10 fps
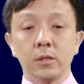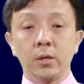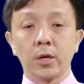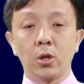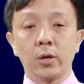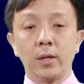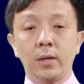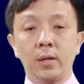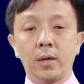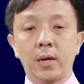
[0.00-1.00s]
You can lock
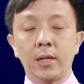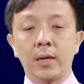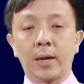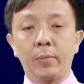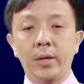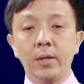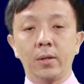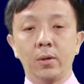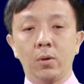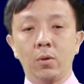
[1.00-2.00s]
the gun in a cabinet,
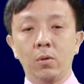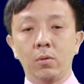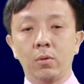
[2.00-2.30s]
or